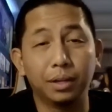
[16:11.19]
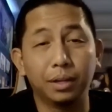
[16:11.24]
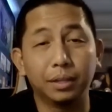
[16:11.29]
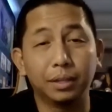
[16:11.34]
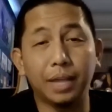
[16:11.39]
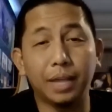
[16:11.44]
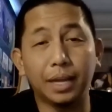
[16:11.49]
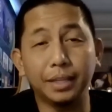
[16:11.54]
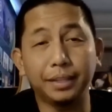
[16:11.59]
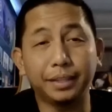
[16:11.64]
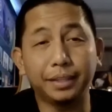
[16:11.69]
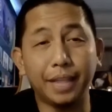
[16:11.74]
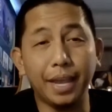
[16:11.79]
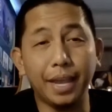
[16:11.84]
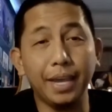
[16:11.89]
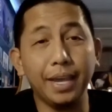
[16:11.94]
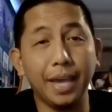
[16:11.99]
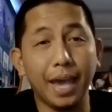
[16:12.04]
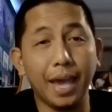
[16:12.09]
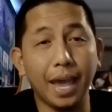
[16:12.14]
that
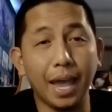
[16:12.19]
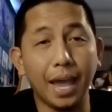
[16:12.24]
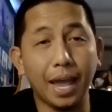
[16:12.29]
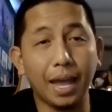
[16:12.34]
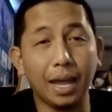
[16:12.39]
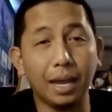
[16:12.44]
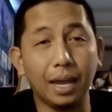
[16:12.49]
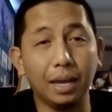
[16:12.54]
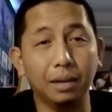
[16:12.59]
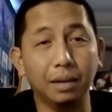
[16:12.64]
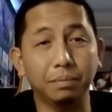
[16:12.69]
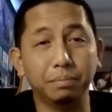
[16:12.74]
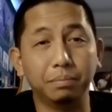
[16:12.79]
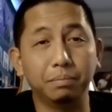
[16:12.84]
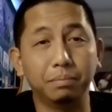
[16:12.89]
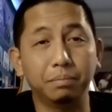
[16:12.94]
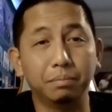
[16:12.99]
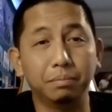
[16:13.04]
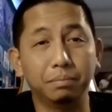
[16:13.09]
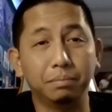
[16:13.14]
they have
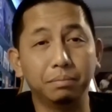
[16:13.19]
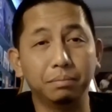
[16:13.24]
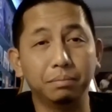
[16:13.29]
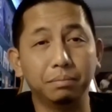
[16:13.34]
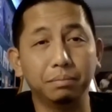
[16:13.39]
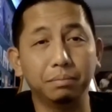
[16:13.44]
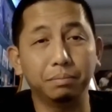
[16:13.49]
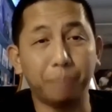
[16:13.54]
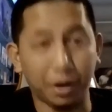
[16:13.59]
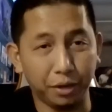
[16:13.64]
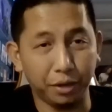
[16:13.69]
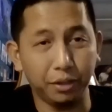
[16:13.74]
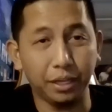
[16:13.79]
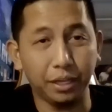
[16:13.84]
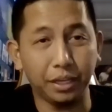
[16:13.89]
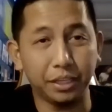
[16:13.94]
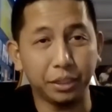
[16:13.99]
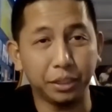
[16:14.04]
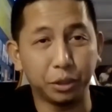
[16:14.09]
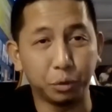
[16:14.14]

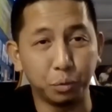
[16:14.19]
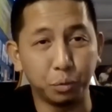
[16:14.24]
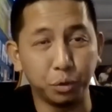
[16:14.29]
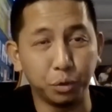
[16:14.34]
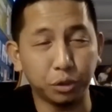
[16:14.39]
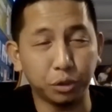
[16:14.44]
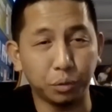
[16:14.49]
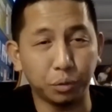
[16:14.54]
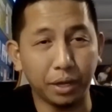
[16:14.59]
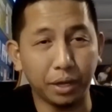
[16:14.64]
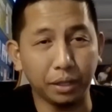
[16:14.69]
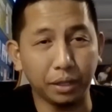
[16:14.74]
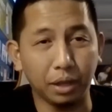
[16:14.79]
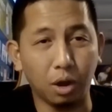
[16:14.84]
violated the rules already.